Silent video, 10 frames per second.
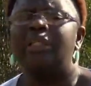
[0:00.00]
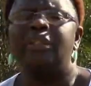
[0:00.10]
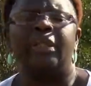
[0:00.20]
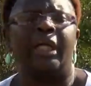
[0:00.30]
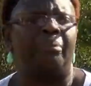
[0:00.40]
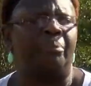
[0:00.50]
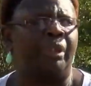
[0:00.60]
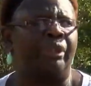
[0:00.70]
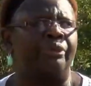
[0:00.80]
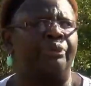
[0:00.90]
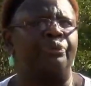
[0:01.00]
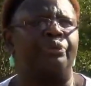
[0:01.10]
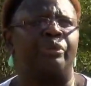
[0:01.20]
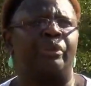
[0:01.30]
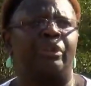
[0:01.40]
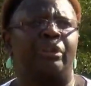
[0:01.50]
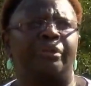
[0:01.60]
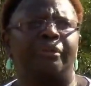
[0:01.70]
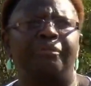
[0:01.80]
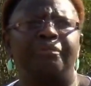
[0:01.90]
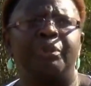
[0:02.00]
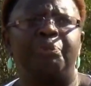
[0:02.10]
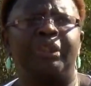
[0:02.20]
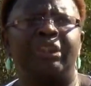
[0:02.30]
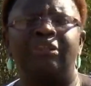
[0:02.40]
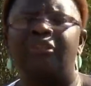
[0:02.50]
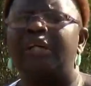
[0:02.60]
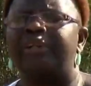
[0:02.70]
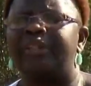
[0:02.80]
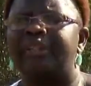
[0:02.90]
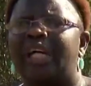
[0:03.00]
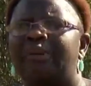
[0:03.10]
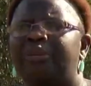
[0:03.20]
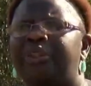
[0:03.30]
nightmares, uh, especially around this time